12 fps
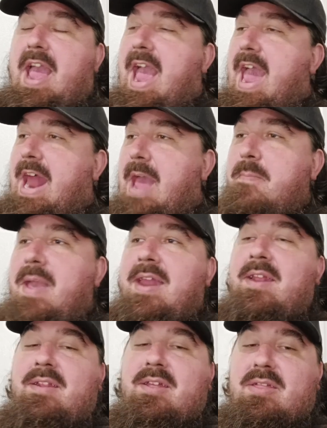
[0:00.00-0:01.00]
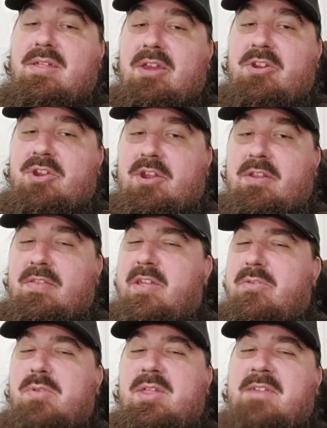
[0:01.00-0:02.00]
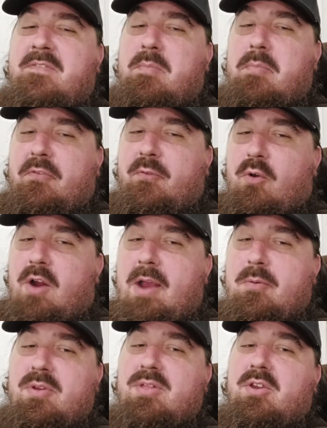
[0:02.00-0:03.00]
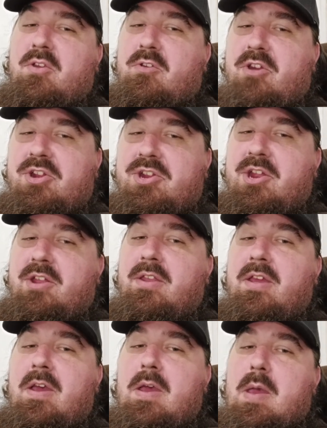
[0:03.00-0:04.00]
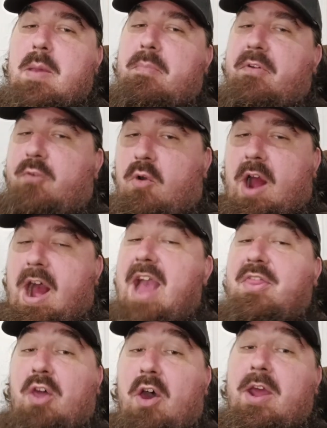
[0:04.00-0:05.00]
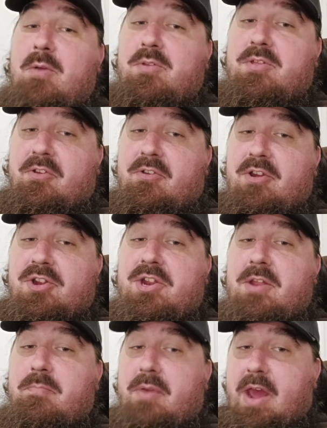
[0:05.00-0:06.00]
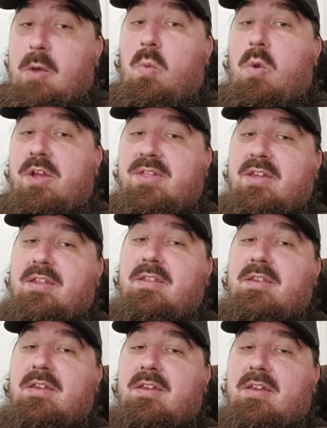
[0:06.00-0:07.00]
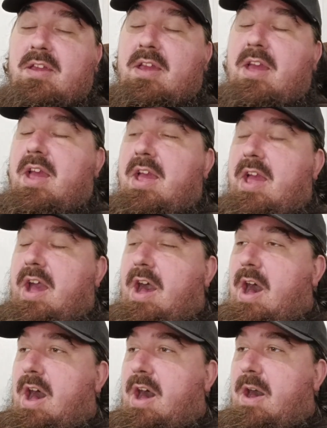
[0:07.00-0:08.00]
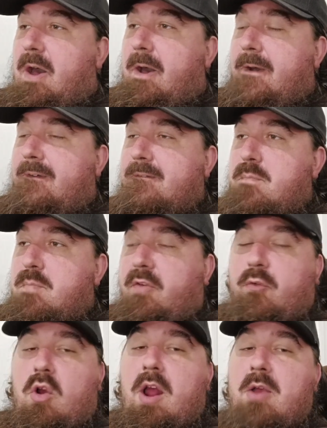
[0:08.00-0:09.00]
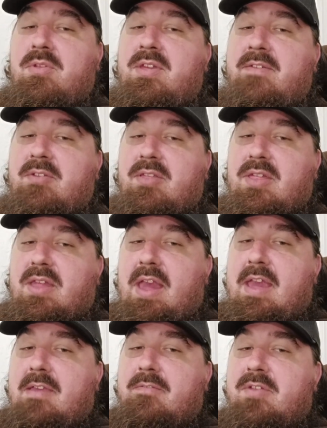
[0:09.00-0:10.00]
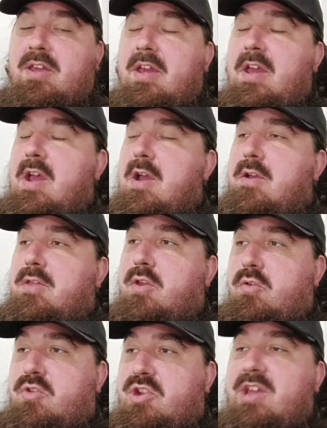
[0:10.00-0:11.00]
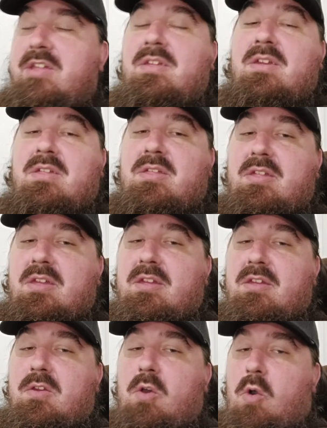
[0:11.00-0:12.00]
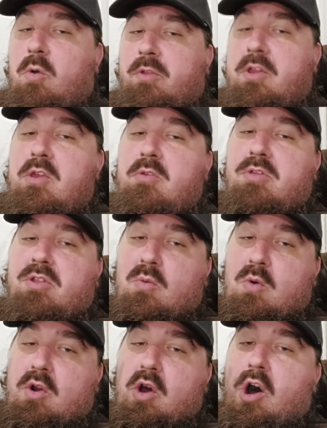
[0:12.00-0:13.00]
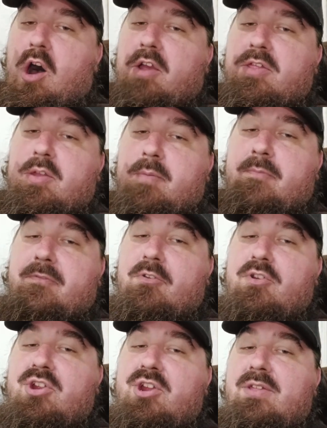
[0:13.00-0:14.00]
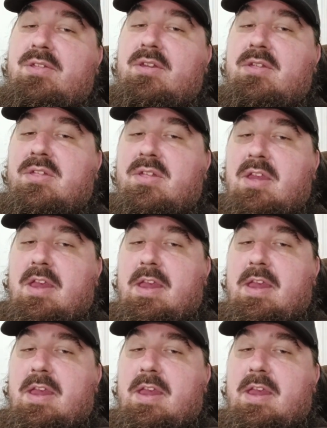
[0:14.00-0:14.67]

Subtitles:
And I made a decision. This was even before I was a Christian. Before I thought I was a Christian, but I wasn't. Before I was even saved. So Jesus, only use the word awesome for Jesus.